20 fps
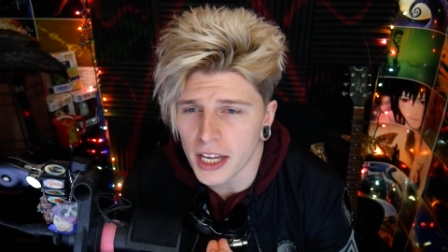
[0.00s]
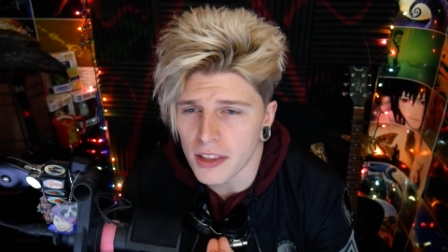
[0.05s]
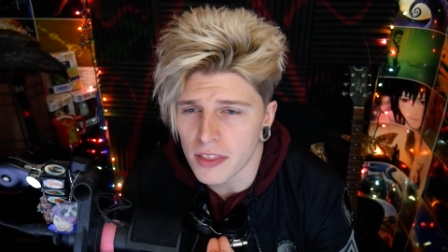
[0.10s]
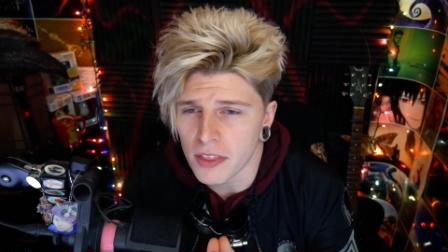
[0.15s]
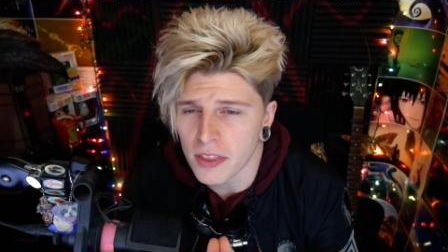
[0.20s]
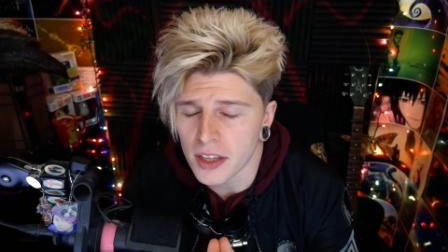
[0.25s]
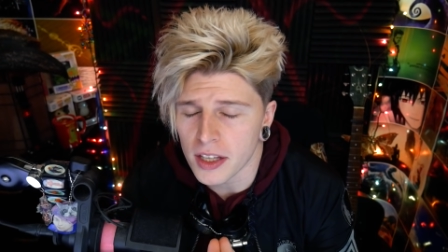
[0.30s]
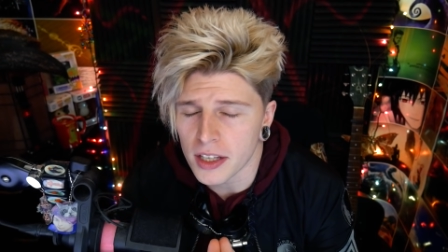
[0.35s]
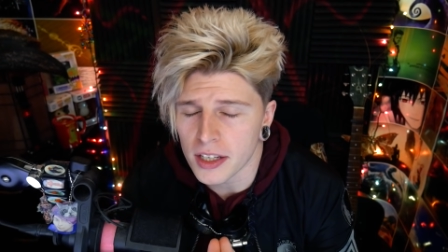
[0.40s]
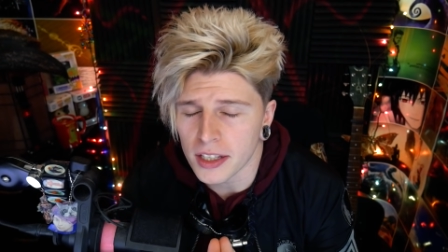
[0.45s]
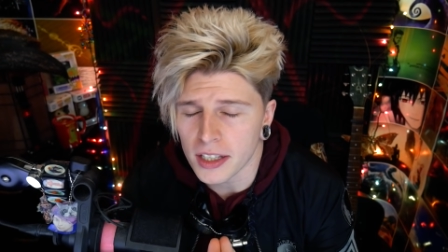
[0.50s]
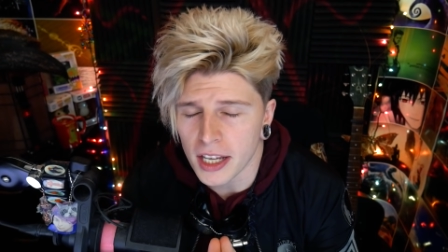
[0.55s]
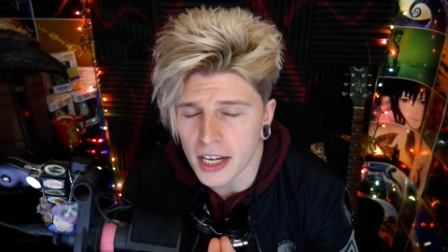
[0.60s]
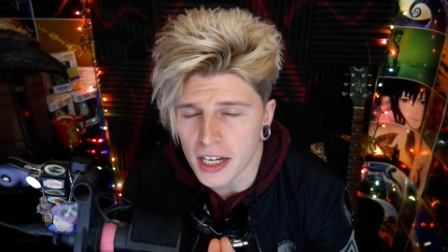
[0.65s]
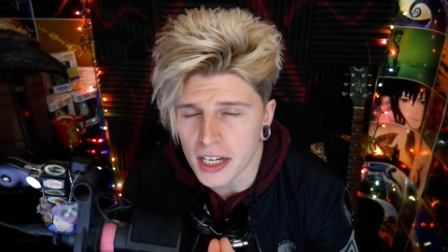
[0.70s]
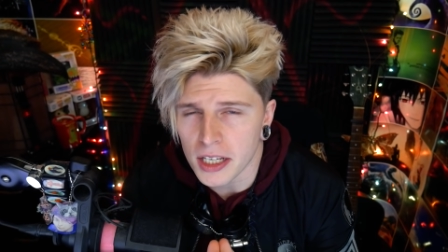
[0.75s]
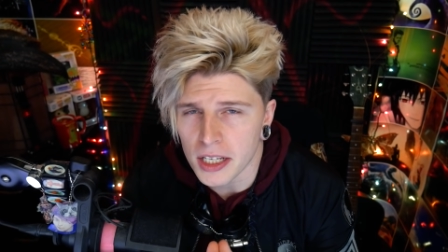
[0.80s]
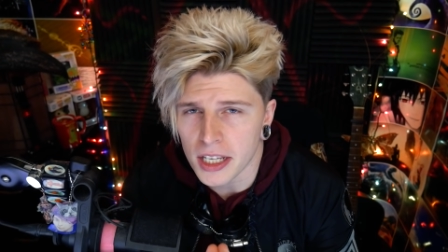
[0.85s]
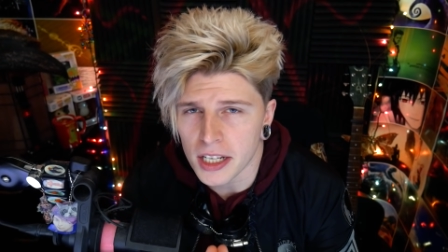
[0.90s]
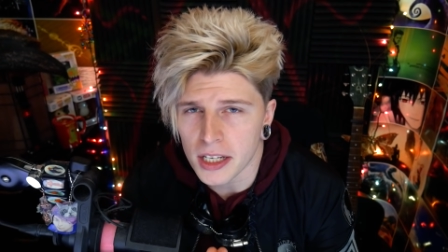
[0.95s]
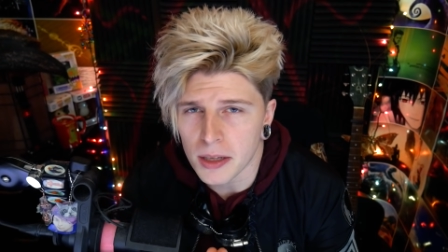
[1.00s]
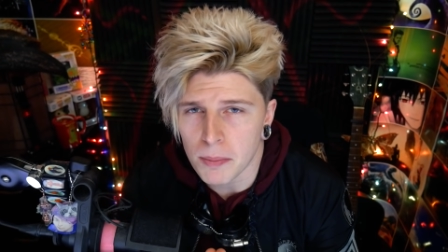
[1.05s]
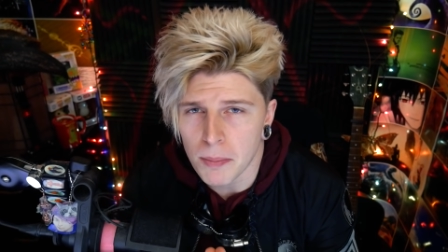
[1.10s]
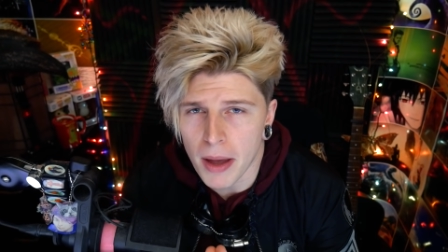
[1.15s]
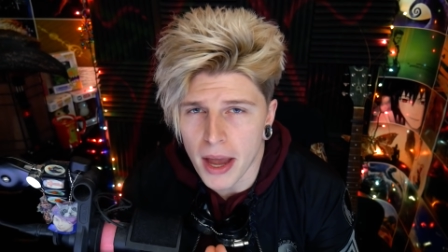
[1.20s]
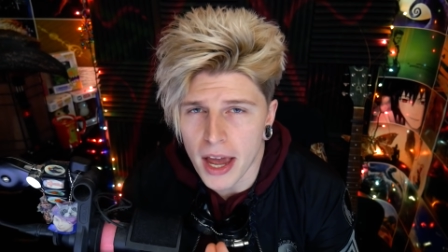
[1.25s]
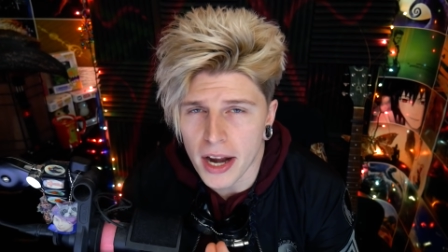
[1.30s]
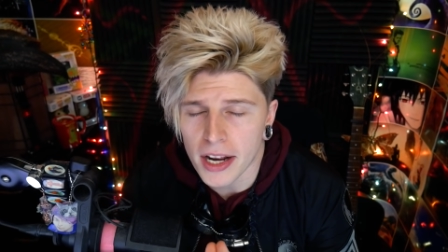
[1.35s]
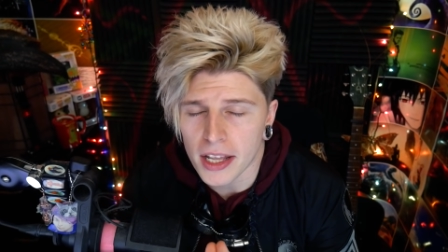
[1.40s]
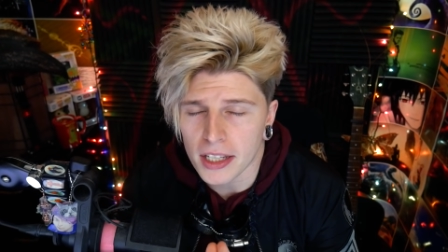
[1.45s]
and then Lainey getting
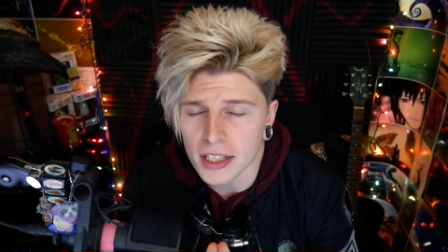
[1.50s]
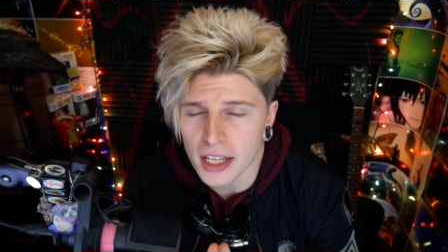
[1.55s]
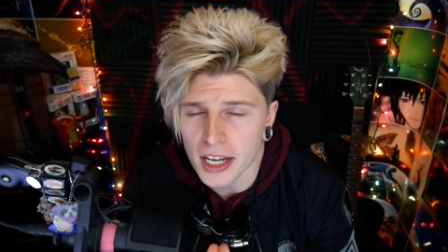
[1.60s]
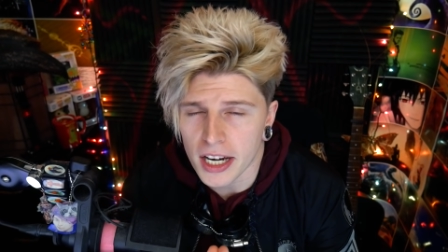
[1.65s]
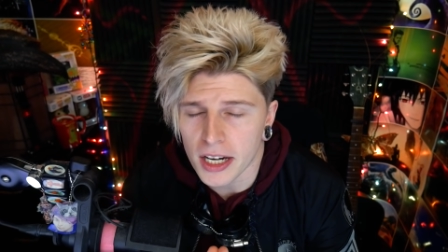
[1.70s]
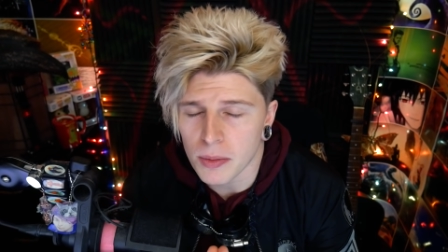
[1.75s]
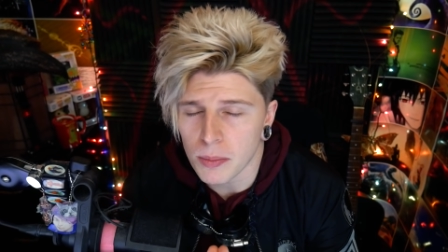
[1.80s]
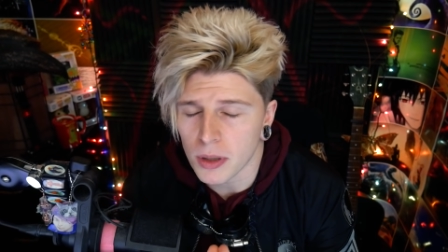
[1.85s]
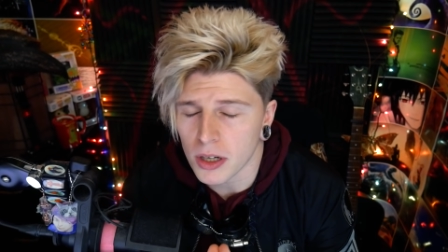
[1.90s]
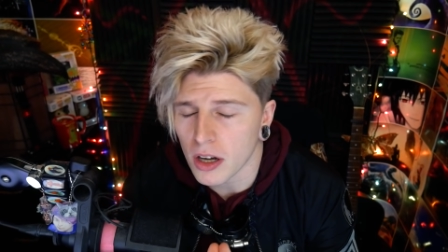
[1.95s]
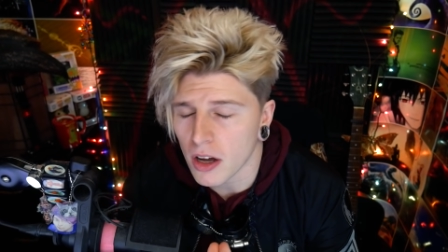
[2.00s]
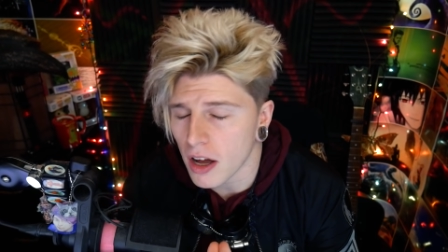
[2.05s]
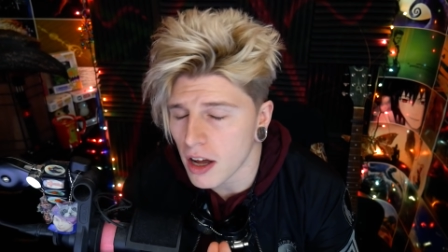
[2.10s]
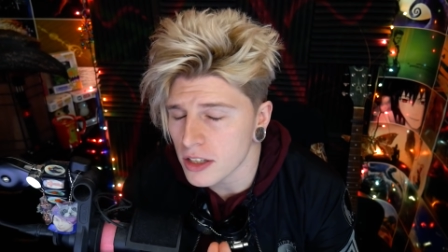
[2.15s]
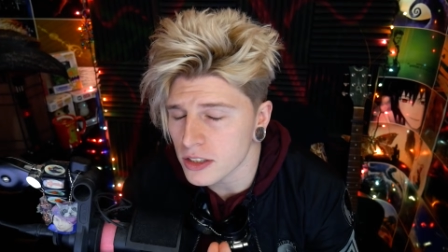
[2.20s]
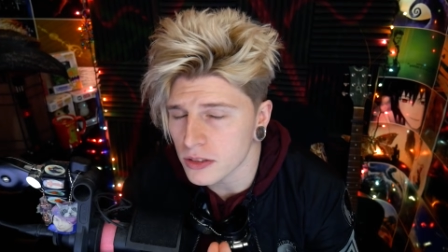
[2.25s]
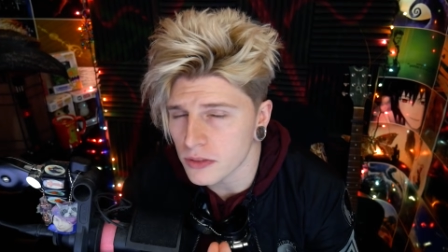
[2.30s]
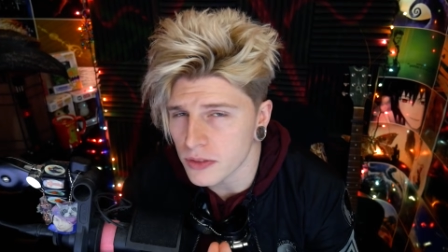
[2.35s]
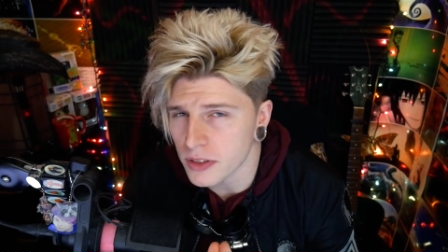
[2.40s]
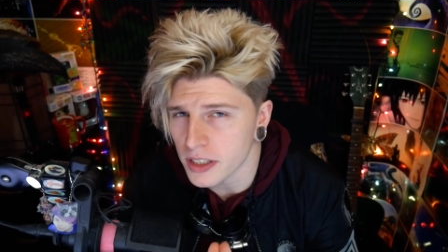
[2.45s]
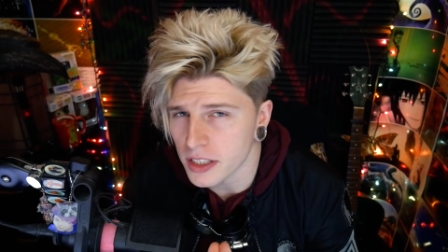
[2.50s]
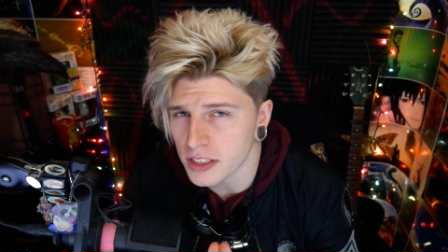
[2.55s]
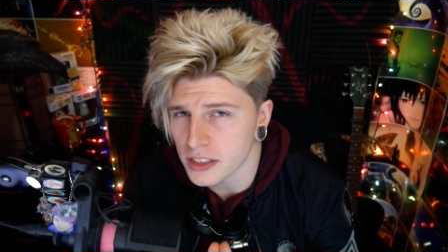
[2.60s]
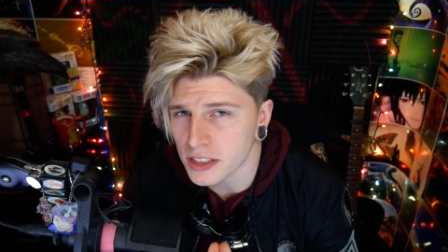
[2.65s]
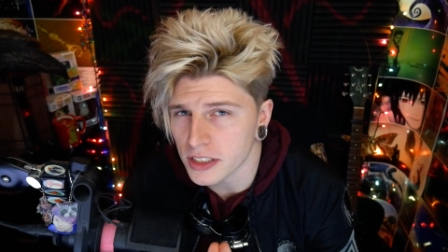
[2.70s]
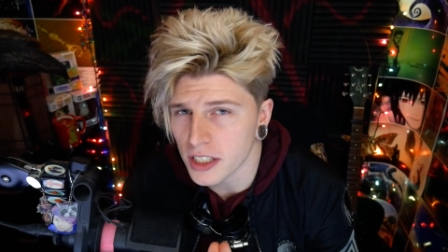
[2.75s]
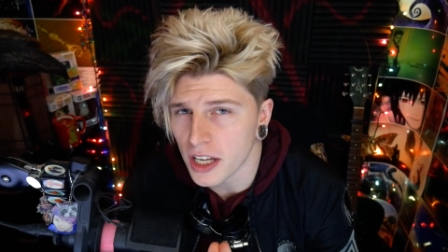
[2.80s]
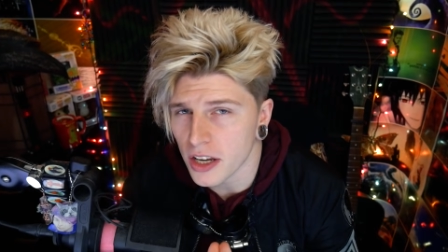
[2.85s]
mad at Lane because of this,